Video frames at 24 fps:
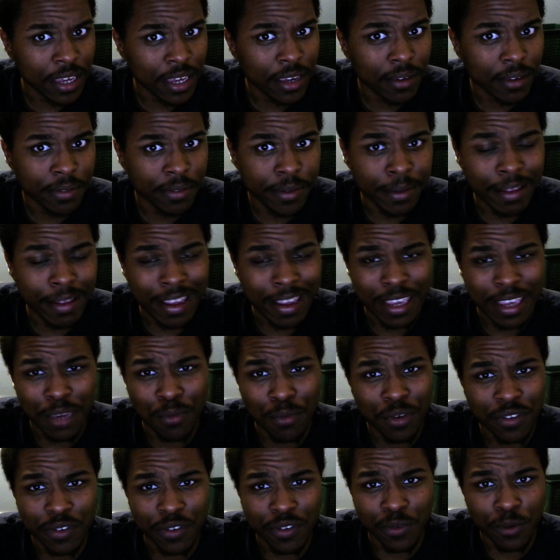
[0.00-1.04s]
It said that he
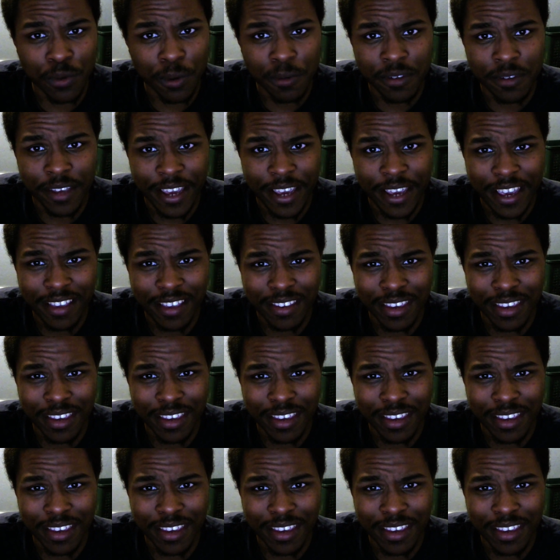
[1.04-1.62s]
wasn't grotesque.